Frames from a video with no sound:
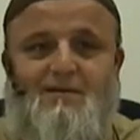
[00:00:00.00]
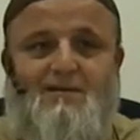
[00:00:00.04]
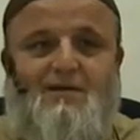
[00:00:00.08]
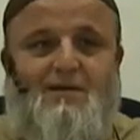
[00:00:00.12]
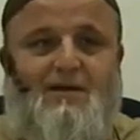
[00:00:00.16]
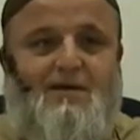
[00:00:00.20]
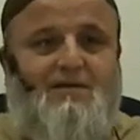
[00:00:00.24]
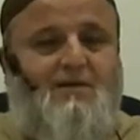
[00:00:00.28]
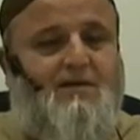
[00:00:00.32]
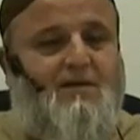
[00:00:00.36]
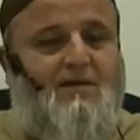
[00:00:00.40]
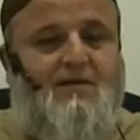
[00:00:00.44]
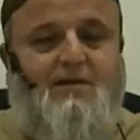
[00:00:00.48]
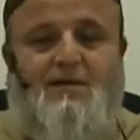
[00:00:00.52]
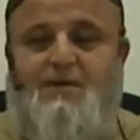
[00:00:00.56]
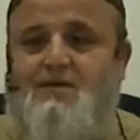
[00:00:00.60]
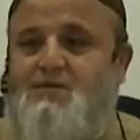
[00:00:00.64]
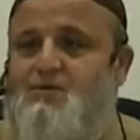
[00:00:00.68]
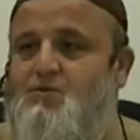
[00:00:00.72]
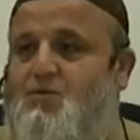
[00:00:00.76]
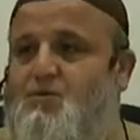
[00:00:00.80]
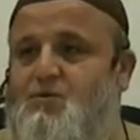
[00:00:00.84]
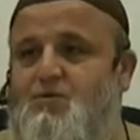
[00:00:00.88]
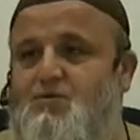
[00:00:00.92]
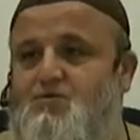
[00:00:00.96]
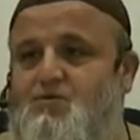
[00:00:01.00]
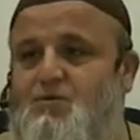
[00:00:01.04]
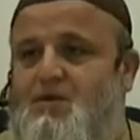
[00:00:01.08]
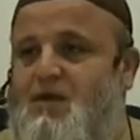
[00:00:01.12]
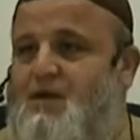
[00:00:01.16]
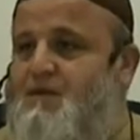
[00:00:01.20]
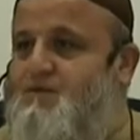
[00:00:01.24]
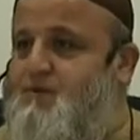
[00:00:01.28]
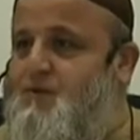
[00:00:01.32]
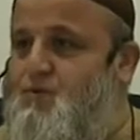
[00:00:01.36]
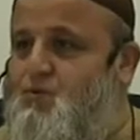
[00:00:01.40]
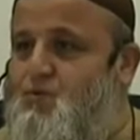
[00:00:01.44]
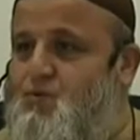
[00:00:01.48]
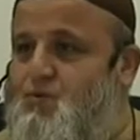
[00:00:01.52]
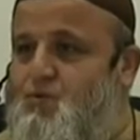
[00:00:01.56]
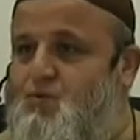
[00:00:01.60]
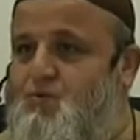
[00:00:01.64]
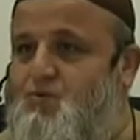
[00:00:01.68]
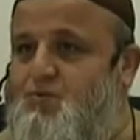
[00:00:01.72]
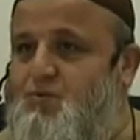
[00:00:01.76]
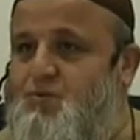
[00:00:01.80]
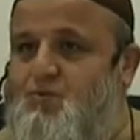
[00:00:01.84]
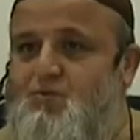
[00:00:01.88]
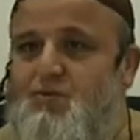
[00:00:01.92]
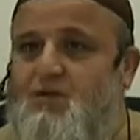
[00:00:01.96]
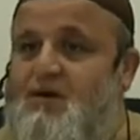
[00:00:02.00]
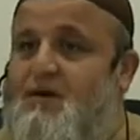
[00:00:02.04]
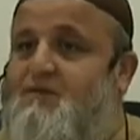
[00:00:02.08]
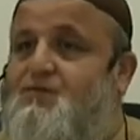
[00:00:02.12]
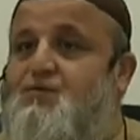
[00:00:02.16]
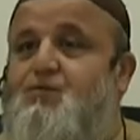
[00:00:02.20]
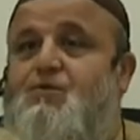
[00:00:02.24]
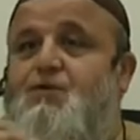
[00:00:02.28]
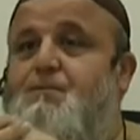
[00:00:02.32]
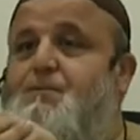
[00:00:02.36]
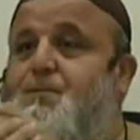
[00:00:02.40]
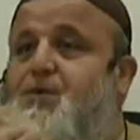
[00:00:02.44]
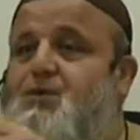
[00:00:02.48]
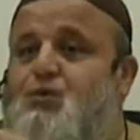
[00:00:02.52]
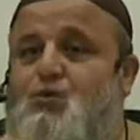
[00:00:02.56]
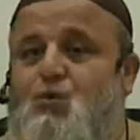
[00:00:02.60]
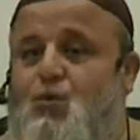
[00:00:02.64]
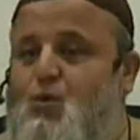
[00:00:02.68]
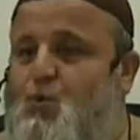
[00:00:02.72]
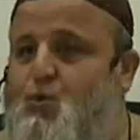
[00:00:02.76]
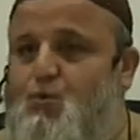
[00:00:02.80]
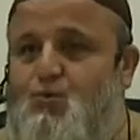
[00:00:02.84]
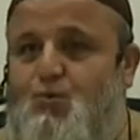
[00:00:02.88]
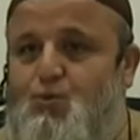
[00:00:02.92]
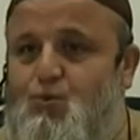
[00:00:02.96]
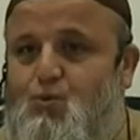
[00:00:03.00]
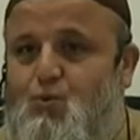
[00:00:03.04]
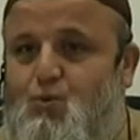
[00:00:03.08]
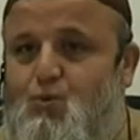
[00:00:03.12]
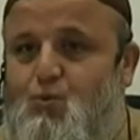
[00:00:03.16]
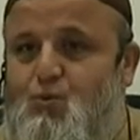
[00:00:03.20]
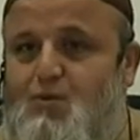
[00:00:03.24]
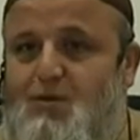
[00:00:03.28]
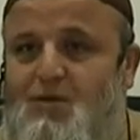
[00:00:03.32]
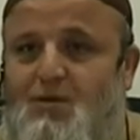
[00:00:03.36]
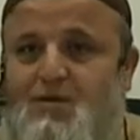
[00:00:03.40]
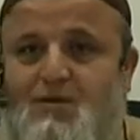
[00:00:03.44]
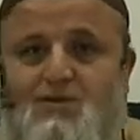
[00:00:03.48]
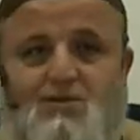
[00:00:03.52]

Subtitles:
In that case, all you do after wudu, you don't have to repeat your whole wudu.